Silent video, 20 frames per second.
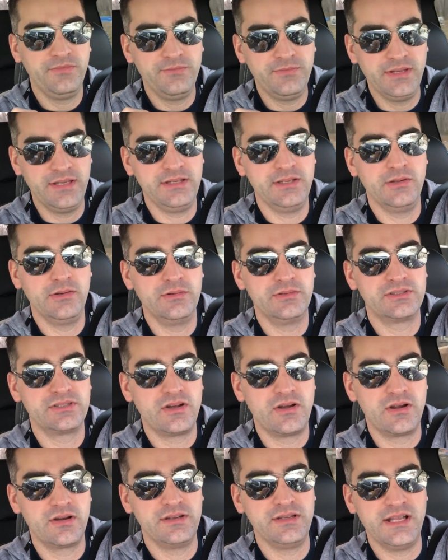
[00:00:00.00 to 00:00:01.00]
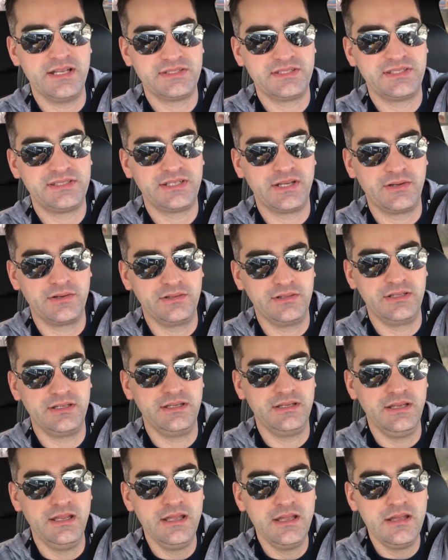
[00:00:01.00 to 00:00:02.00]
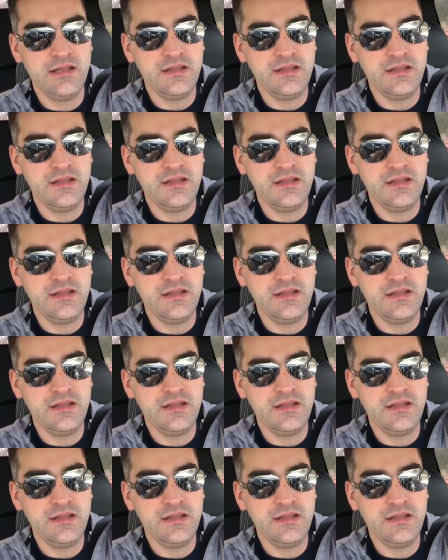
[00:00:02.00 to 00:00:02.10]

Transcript: videos aren't necessarily